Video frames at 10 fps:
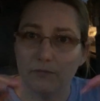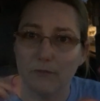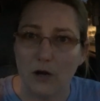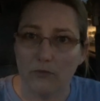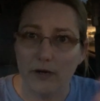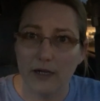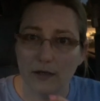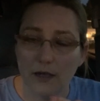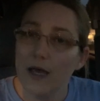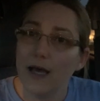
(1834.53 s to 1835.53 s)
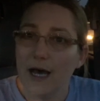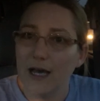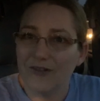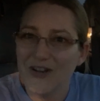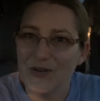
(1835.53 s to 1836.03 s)
a ring
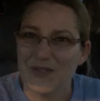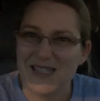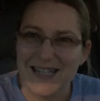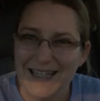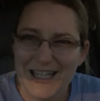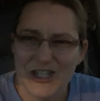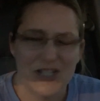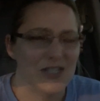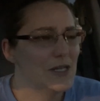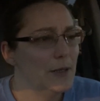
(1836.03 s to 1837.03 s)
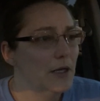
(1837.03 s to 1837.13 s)
out of it. And it was delicious.